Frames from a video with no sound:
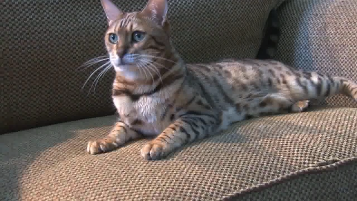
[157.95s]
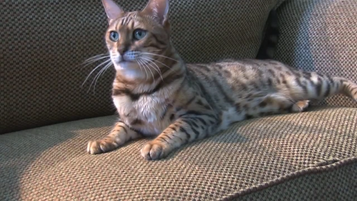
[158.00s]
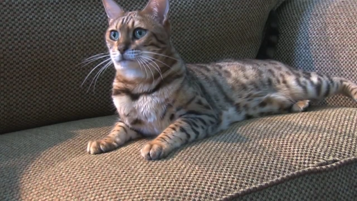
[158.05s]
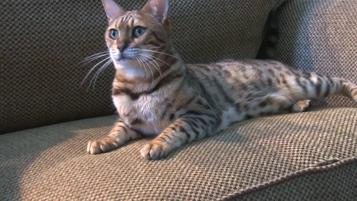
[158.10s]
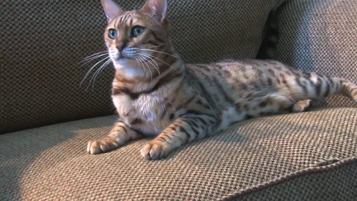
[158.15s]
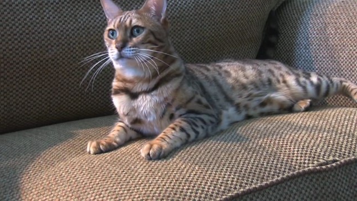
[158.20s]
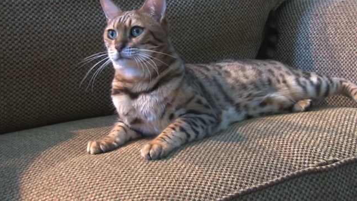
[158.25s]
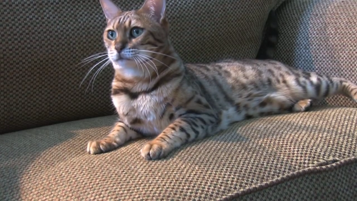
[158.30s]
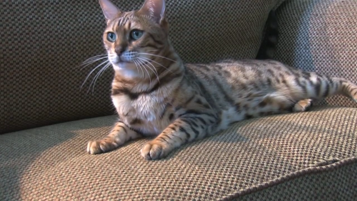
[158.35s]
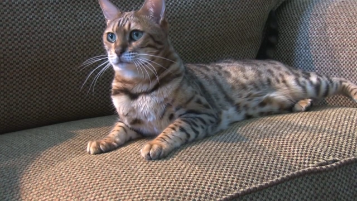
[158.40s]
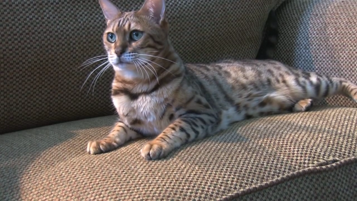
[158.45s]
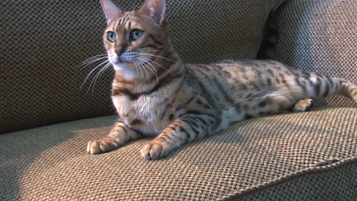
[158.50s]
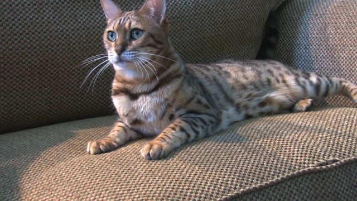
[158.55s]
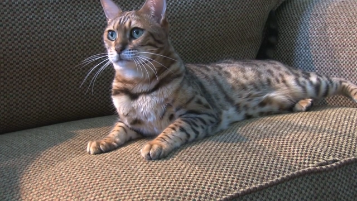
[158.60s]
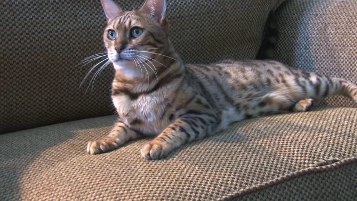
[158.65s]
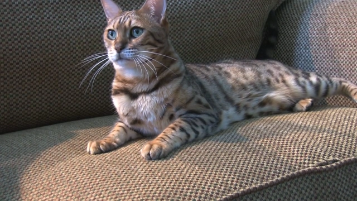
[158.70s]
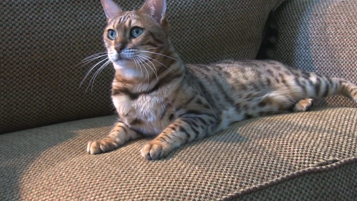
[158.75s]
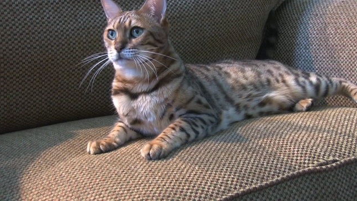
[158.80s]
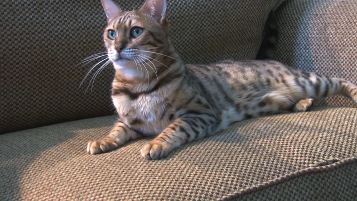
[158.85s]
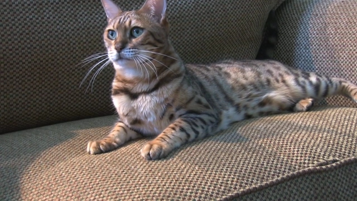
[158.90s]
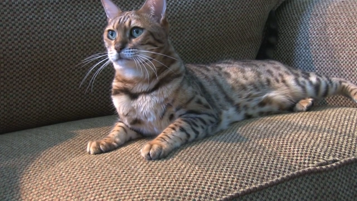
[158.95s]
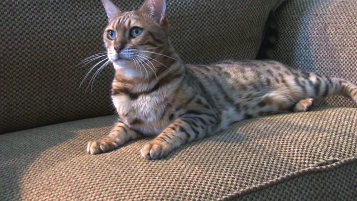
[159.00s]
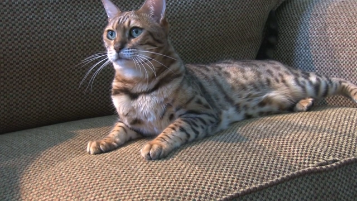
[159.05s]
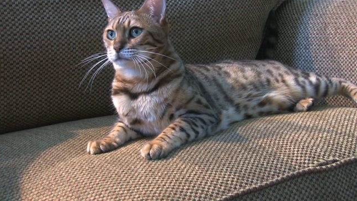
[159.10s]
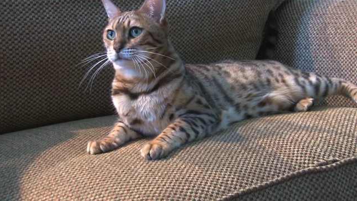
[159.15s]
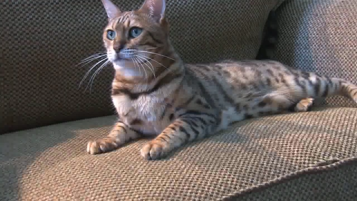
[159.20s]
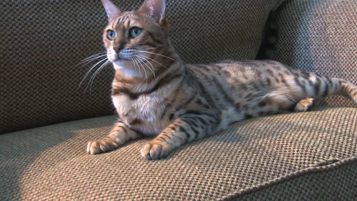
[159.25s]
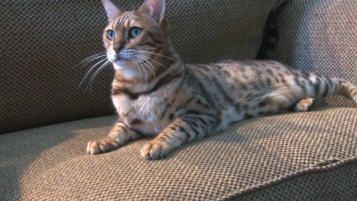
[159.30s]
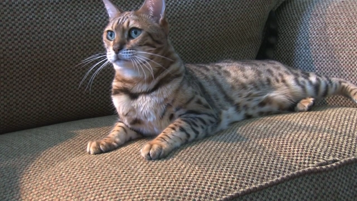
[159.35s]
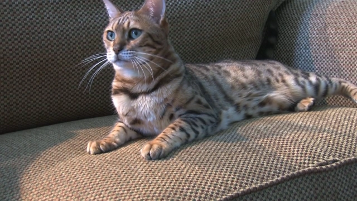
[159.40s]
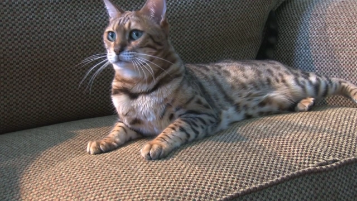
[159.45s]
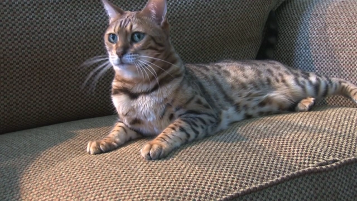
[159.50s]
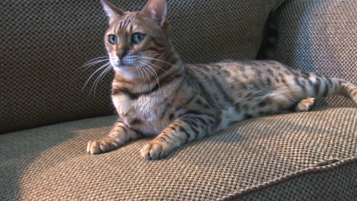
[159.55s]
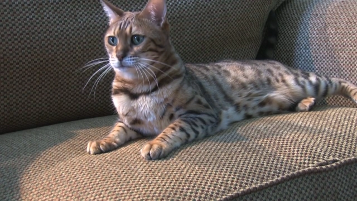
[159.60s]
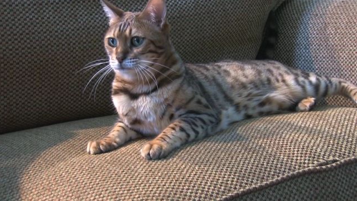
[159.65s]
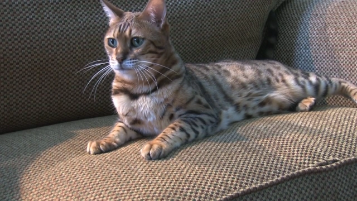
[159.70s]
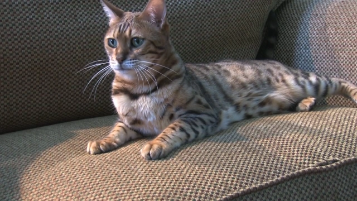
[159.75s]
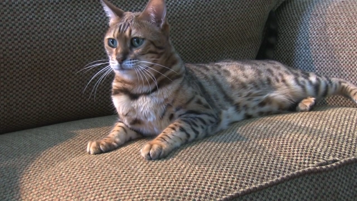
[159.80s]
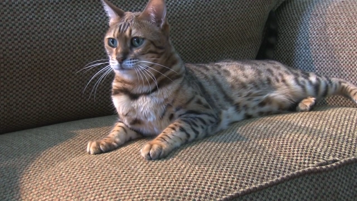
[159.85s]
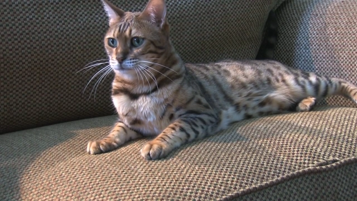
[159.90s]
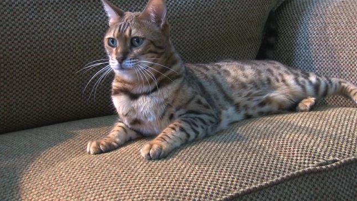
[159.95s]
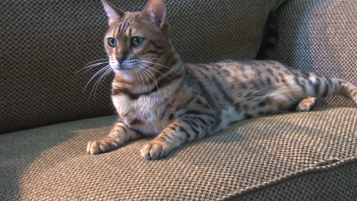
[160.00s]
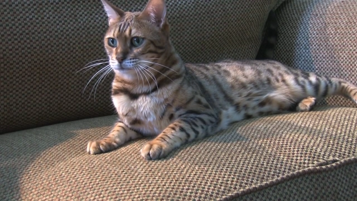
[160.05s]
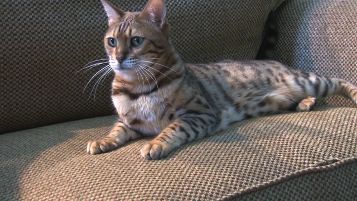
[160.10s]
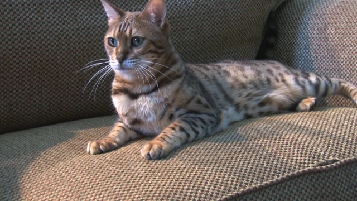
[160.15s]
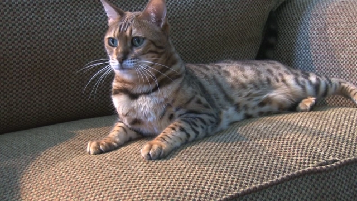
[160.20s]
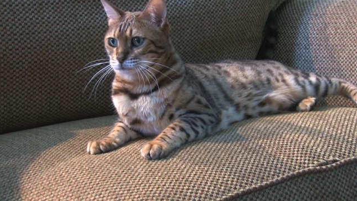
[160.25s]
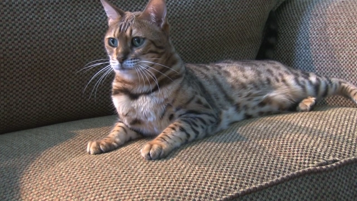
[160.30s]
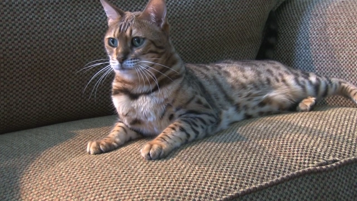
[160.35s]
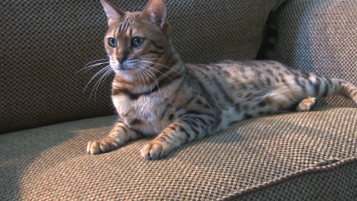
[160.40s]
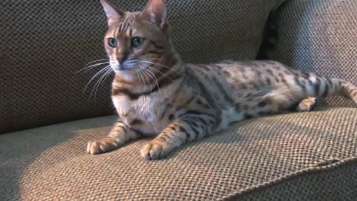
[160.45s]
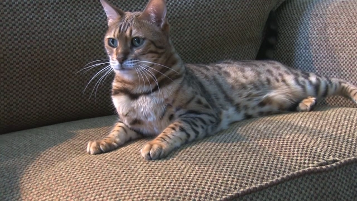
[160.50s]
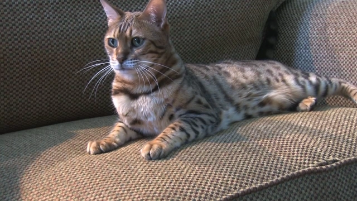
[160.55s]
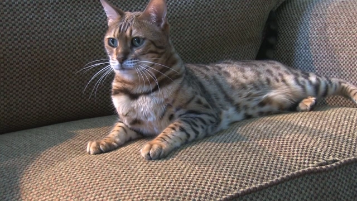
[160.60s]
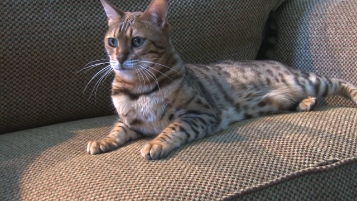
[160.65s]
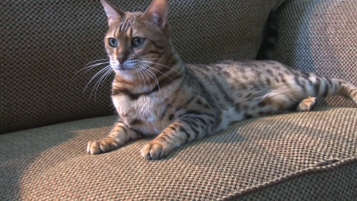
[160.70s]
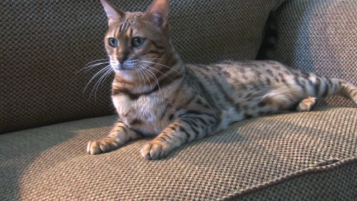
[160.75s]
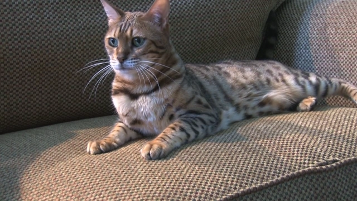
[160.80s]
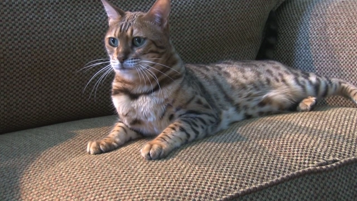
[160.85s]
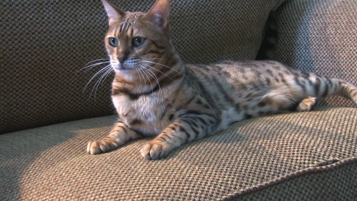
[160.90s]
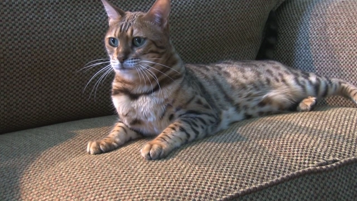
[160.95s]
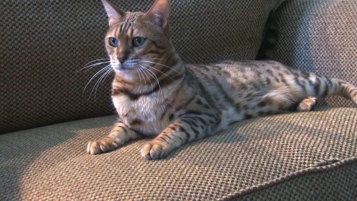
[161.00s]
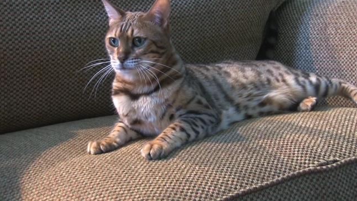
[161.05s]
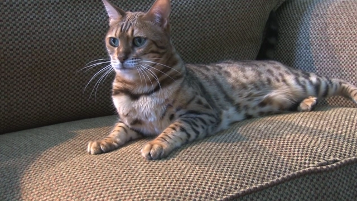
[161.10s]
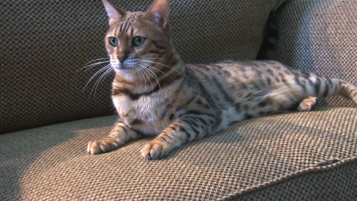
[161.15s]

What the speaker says: [unreadable: no face in view]